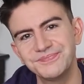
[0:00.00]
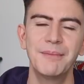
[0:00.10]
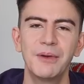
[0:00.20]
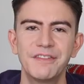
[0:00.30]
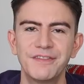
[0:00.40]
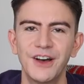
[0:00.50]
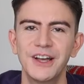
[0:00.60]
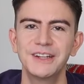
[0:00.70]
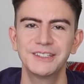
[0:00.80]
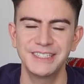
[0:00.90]
And my
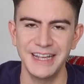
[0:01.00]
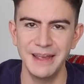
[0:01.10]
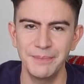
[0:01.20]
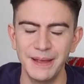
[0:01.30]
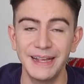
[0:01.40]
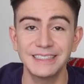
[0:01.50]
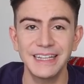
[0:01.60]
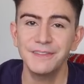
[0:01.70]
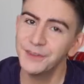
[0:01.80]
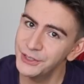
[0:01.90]
final tip is,
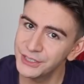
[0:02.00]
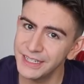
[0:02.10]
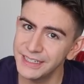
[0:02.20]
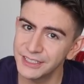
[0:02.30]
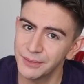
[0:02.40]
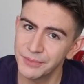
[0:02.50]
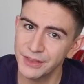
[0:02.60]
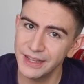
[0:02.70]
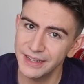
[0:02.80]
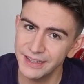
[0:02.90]
if you see
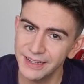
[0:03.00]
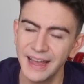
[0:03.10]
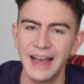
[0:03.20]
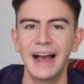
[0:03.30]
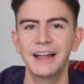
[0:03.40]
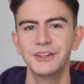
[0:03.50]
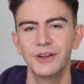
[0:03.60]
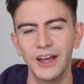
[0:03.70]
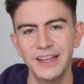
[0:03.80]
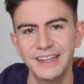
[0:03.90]
something and you
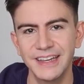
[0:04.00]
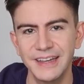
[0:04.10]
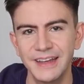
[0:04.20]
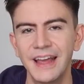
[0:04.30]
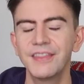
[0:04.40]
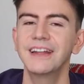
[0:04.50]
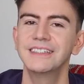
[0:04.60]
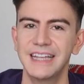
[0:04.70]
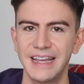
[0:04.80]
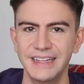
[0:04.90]
like it,
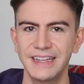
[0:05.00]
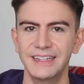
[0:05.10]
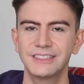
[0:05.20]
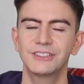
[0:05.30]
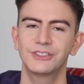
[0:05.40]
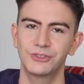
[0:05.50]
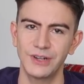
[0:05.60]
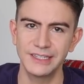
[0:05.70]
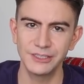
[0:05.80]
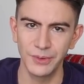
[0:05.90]
then take it
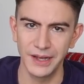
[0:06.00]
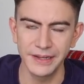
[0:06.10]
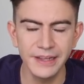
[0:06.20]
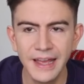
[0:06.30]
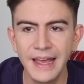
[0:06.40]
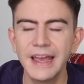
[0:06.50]
straight away.